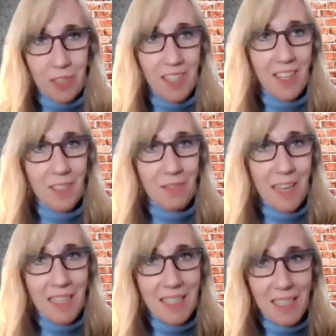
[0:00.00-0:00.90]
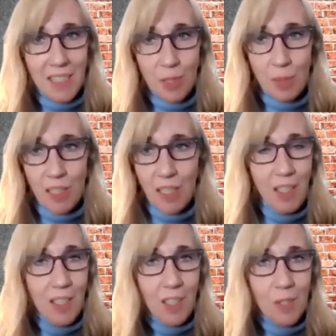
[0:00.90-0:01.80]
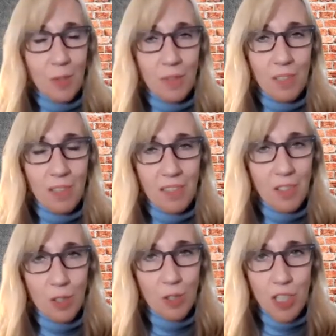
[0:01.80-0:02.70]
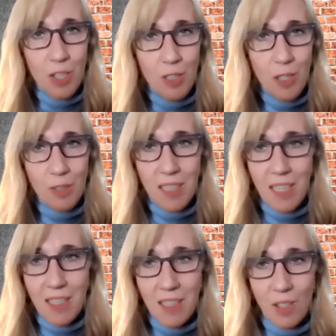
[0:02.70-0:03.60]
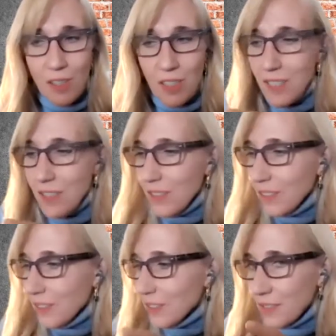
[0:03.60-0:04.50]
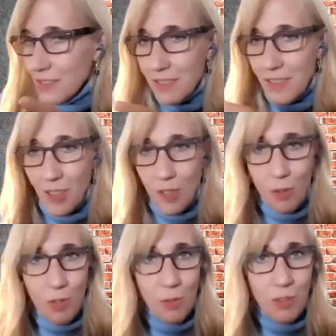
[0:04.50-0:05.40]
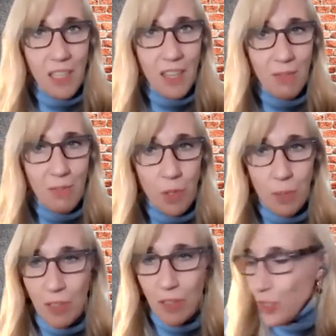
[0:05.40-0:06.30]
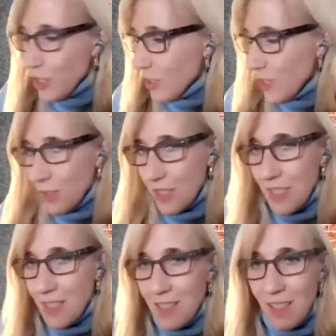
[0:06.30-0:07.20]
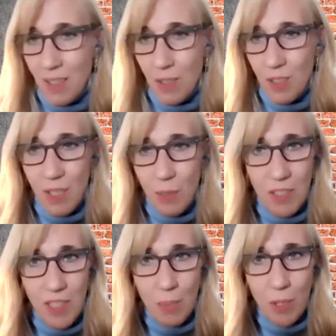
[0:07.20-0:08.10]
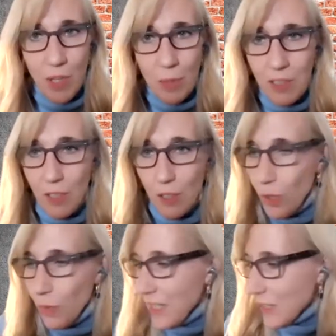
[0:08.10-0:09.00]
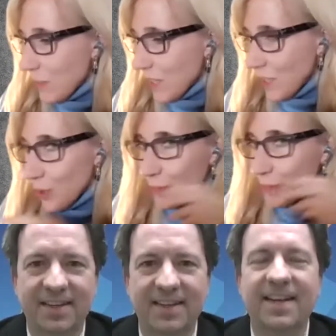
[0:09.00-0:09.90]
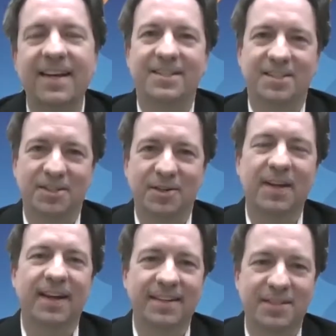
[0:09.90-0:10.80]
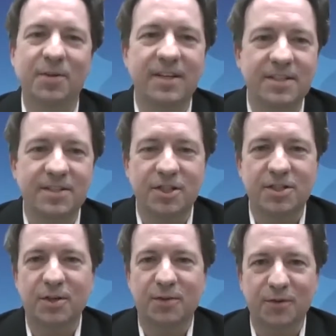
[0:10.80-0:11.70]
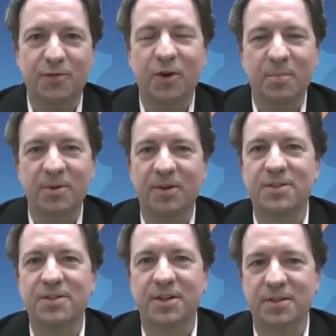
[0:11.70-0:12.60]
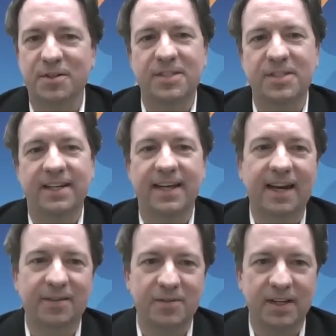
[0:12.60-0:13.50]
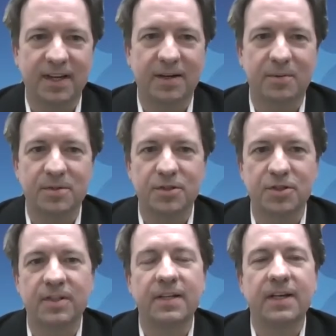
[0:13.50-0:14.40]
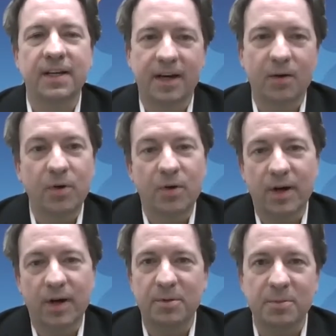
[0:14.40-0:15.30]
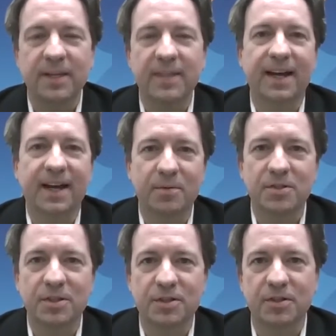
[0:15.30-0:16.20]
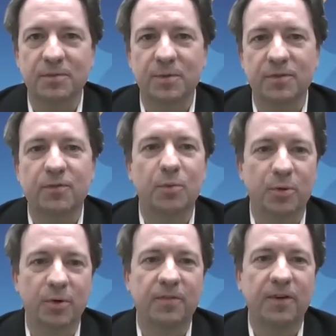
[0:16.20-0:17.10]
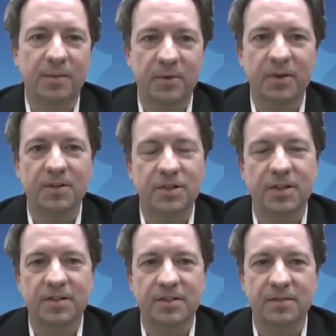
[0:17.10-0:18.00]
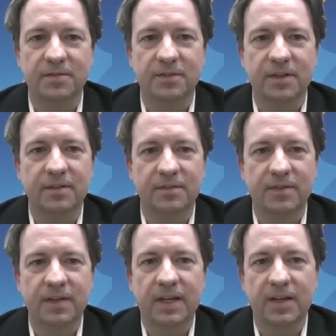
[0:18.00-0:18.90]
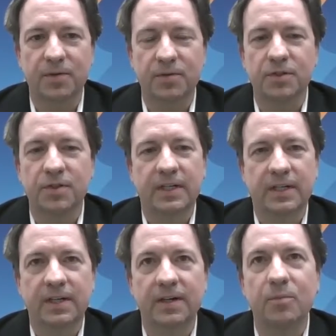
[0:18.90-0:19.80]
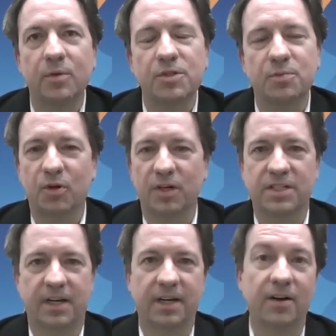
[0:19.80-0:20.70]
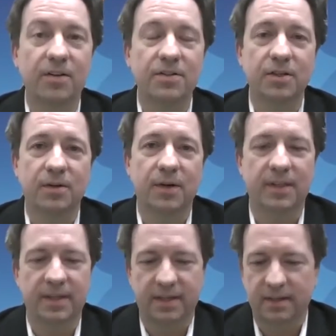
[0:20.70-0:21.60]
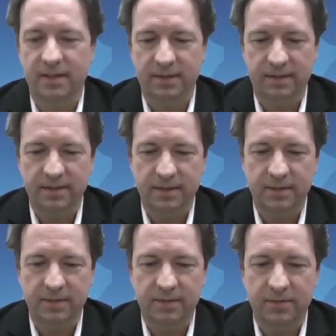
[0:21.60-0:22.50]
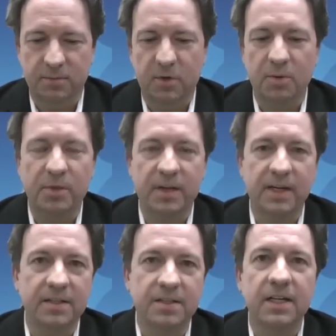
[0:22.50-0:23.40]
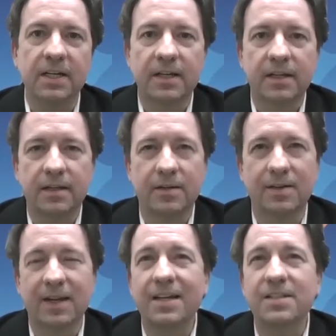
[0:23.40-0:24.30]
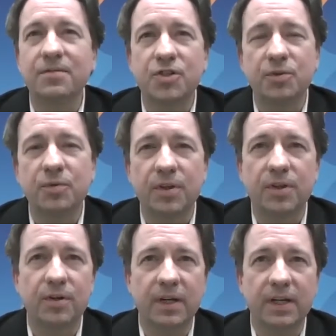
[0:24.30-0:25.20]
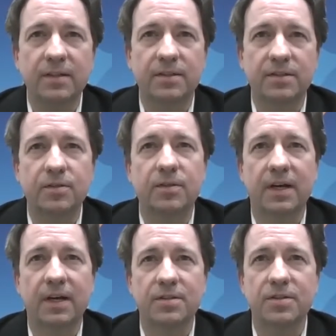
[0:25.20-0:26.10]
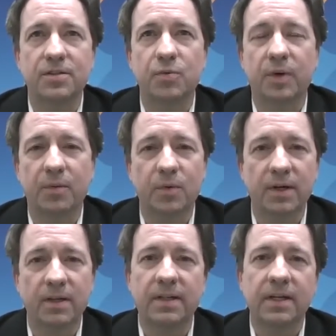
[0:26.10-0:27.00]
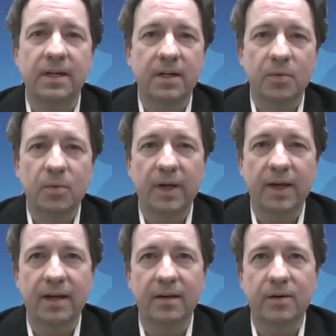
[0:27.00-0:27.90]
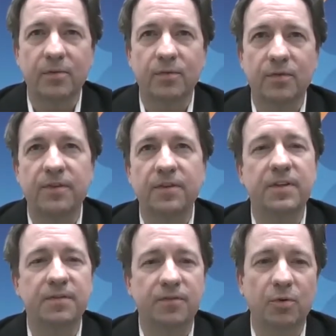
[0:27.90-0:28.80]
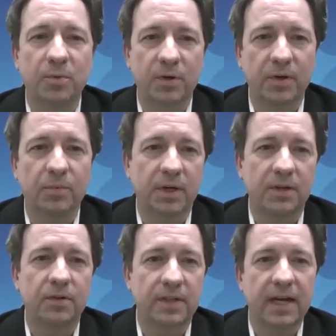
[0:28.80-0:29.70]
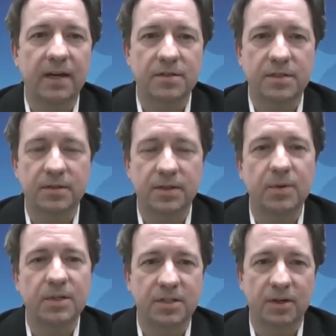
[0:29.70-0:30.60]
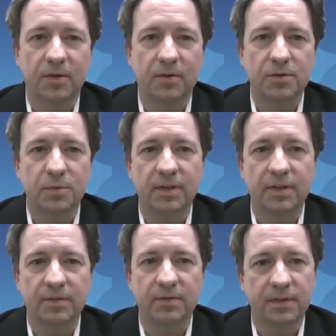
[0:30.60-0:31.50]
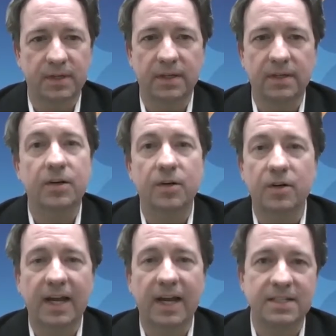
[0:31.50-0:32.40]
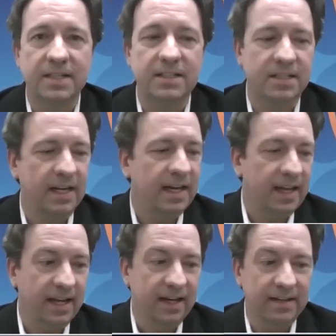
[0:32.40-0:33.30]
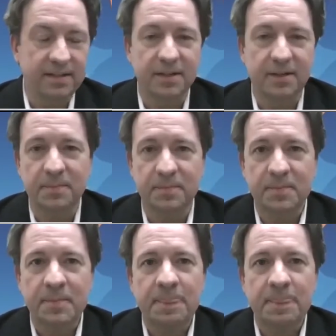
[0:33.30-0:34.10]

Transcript: was kind of fascinating to me. You your shares outstanding are still, you know, you only have forty million shares outstanding. Did I did I read that properly, or correct me here? Yes. So yeah, so it is just over 40 million shares outstanding after the acquisition. Uh, we were able to make the acquisition with 4.5 million shares of uh, Huge. Um, what's more exciting, also, I think, uh, in, in, from our opinion, is you know that as of June 30th, 2021, we had over 54 million 100 thousand U.S. dollars worth of uh, current assets, and um,